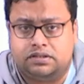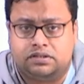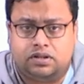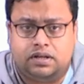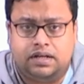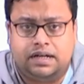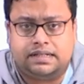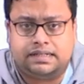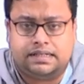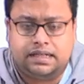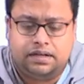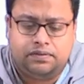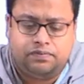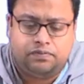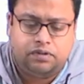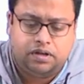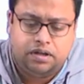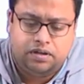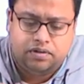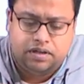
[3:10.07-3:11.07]
So, let us say
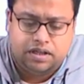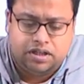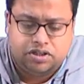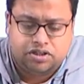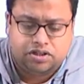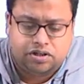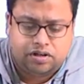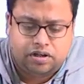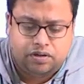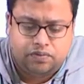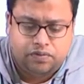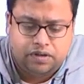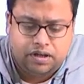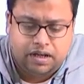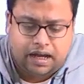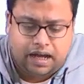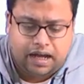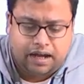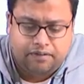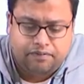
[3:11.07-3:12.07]
in general we
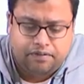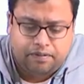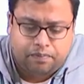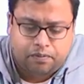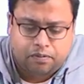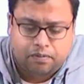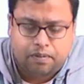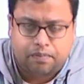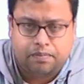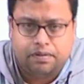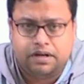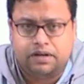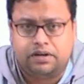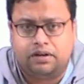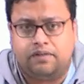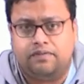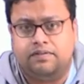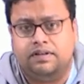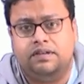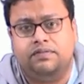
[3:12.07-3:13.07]
have a probability
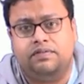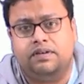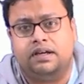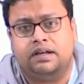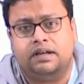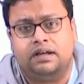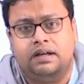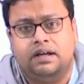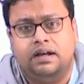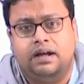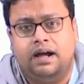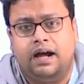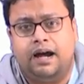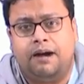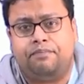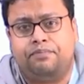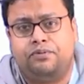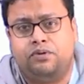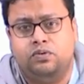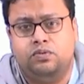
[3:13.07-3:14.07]
of living
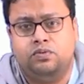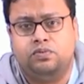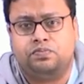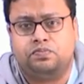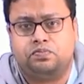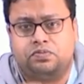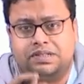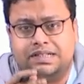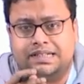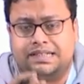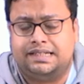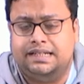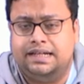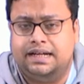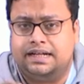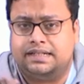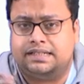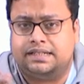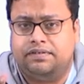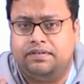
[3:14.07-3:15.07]
up to 60
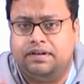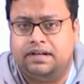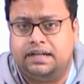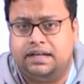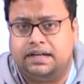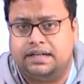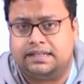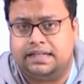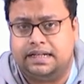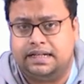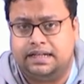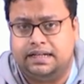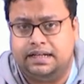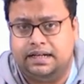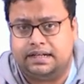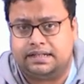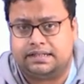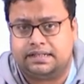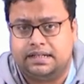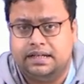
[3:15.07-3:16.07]
years, 70 years, 80
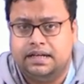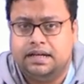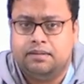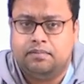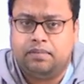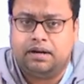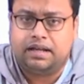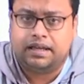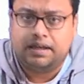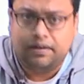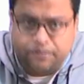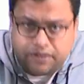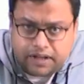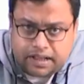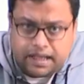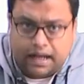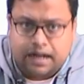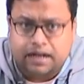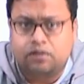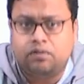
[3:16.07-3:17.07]
years. But
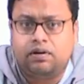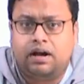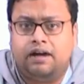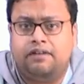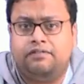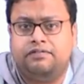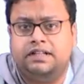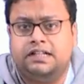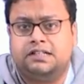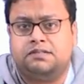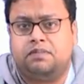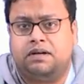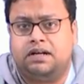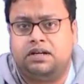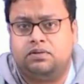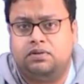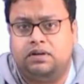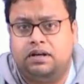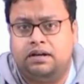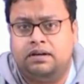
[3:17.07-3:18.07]
given that you have this
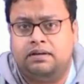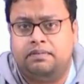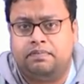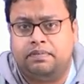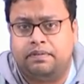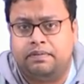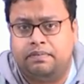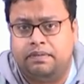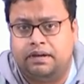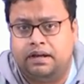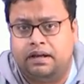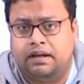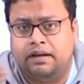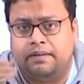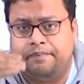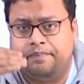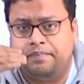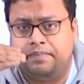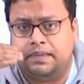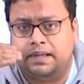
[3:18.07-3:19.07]
particular um,
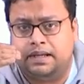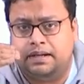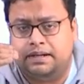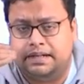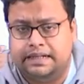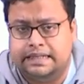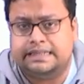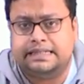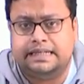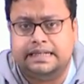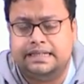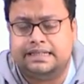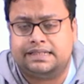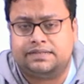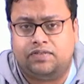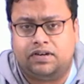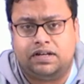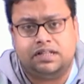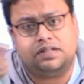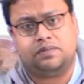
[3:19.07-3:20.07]
uh,
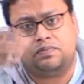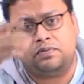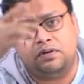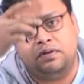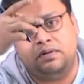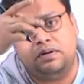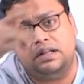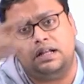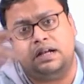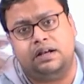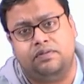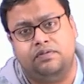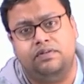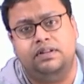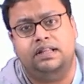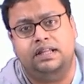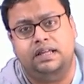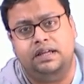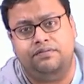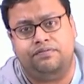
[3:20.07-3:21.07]
disease, what is the probability that you
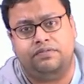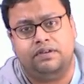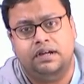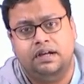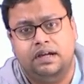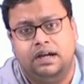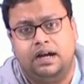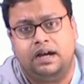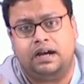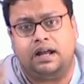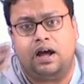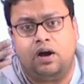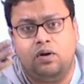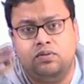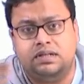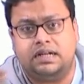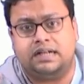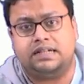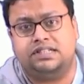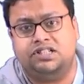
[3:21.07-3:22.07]
will live and how
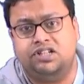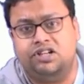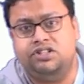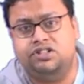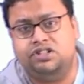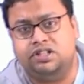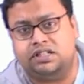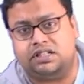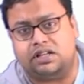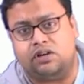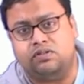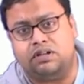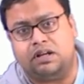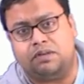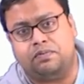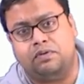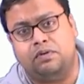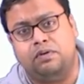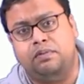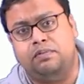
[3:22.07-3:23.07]
that changes, how
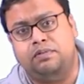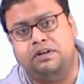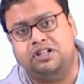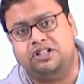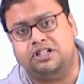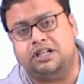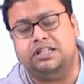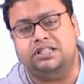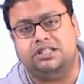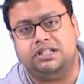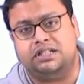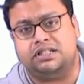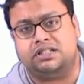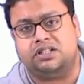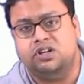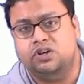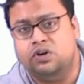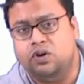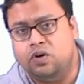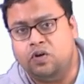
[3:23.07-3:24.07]
that probability changes
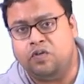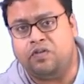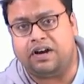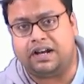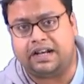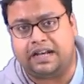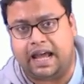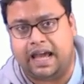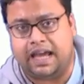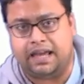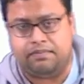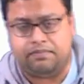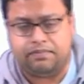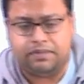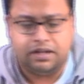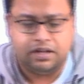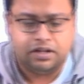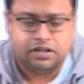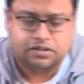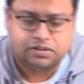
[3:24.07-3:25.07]
over time.
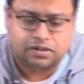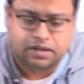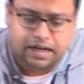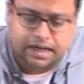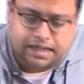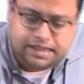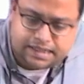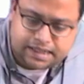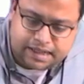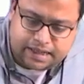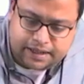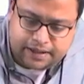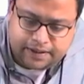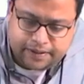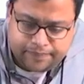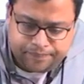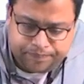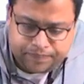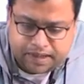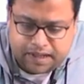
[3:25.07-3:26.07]
So, let us say
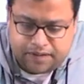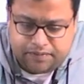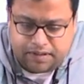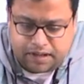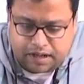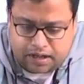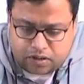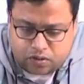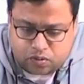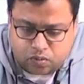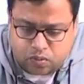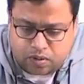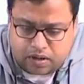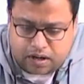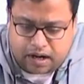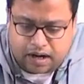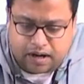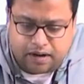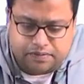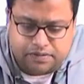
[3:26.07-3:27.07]
if there are two
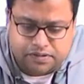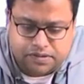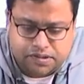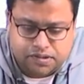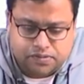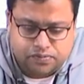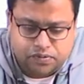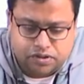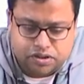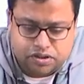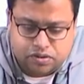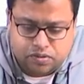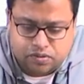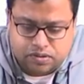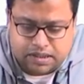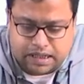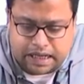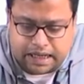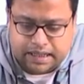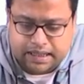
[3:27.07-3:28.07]
curves which
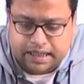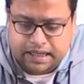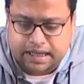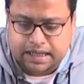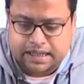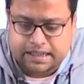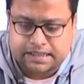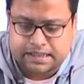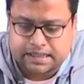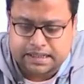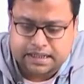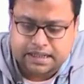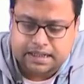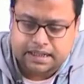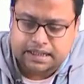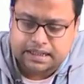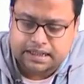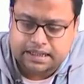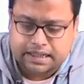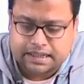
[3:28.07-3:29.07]
looks like this,
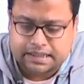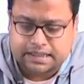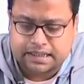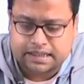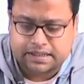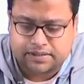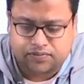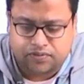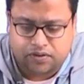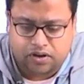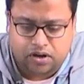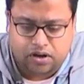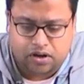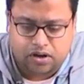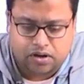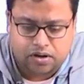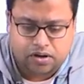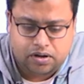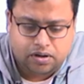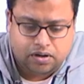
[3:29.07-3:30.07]
this is
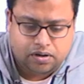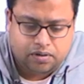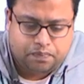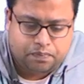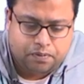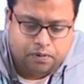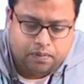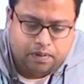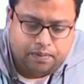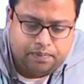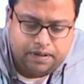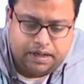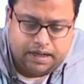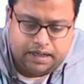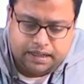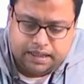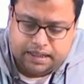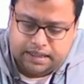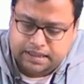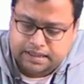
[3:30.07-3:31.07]
for
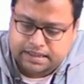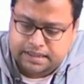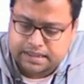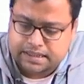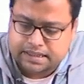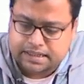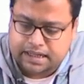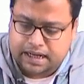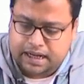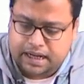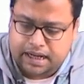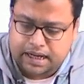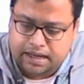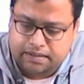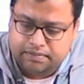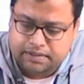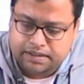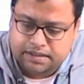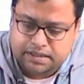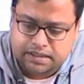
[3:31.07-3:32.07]
probability, this is
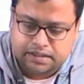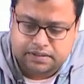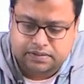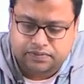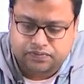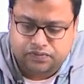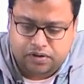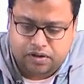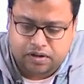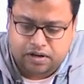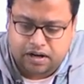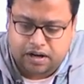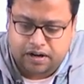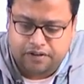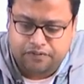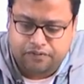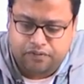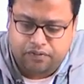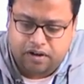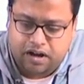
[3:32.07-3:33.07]
time, this is for
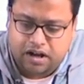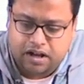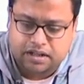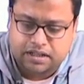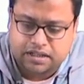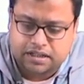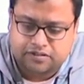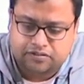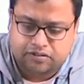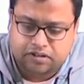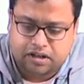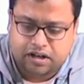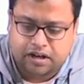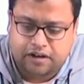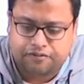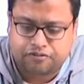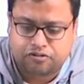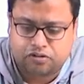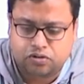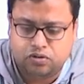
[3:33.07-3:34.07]
curve 1, this is for
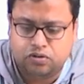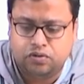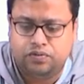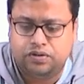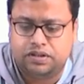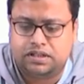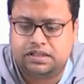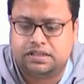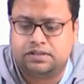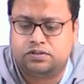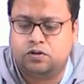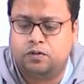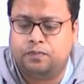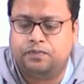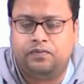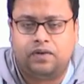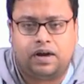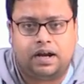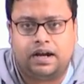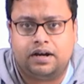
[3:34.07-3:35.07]
curve 2 which is
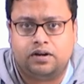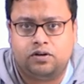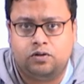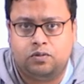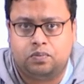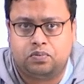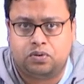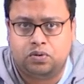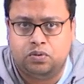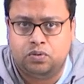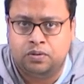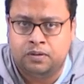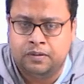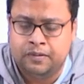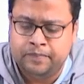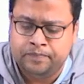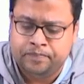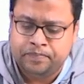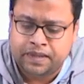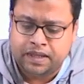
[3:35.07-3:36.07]
group 1 and group 2.
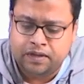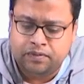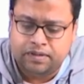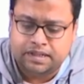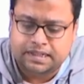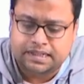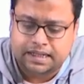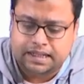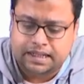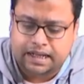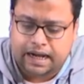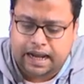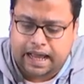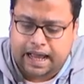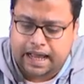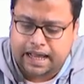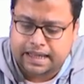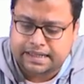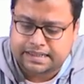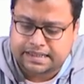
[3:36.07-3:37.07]
You will say that
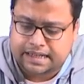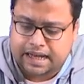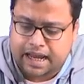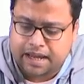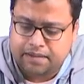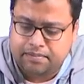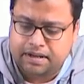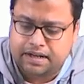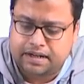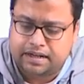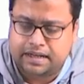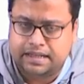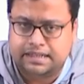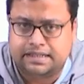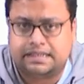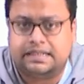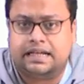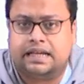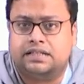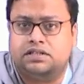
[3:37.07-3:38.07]
as time
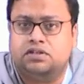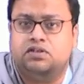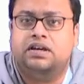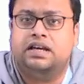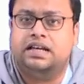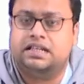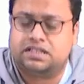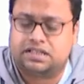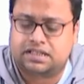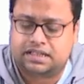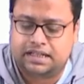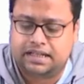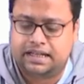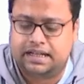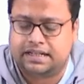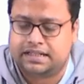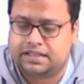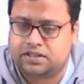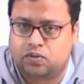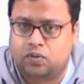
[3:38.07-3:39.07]
increases, as you get
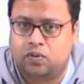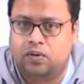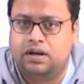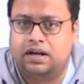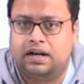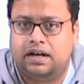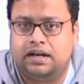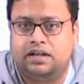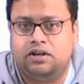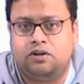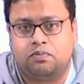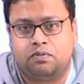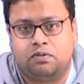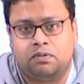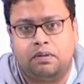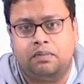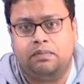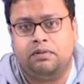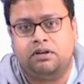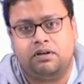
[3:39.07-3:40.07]
gets older, your
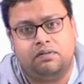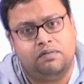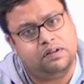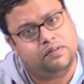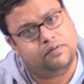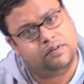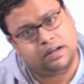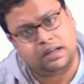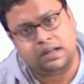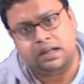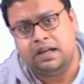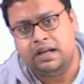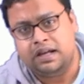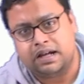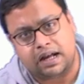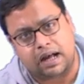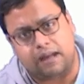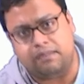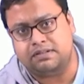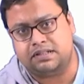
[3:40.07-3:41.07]
probability of living
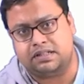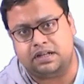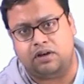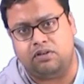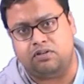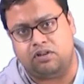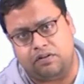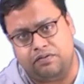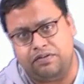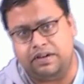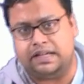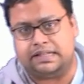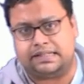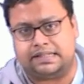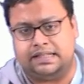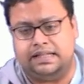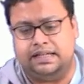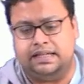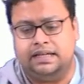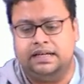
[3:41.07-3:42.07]
comes down
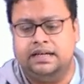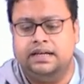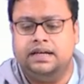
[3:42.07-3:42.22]
obviously.